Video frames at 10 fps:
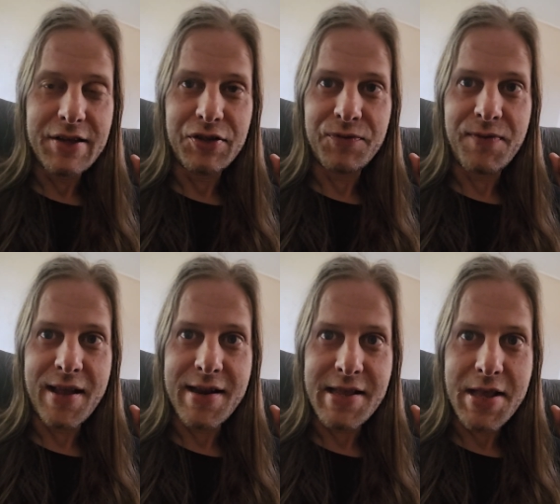Each
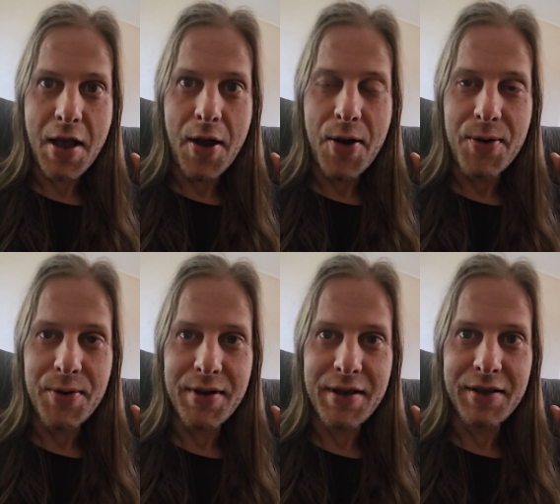
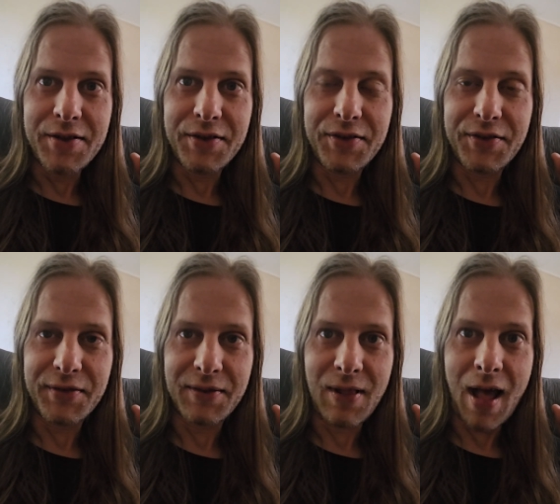video is
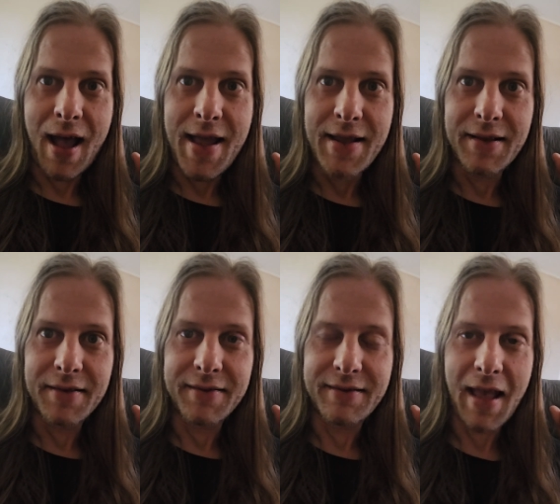
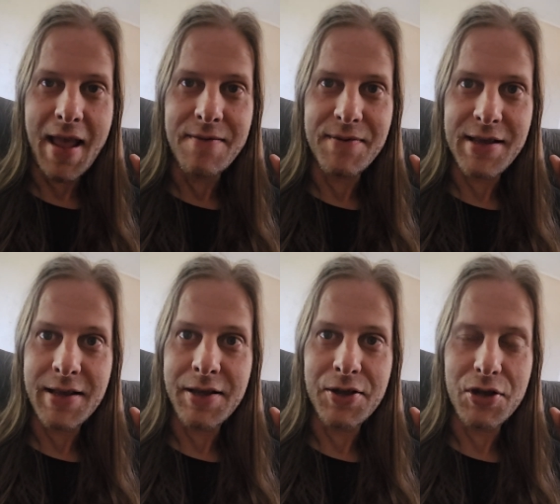like
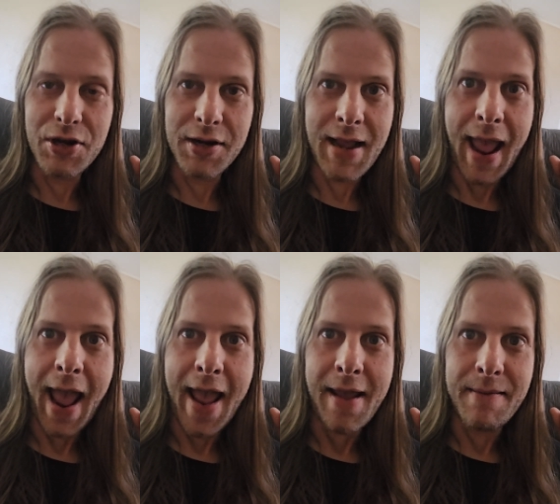saving your
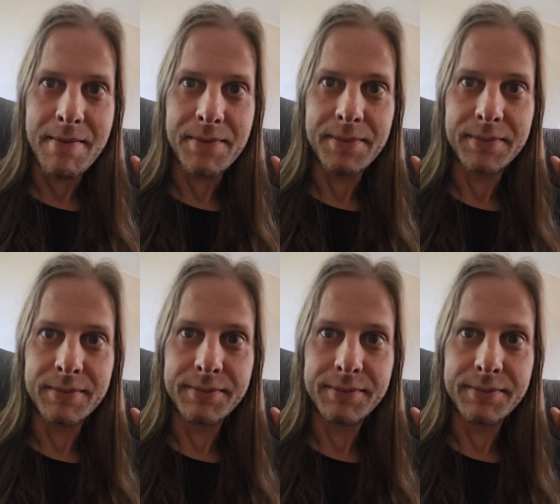game.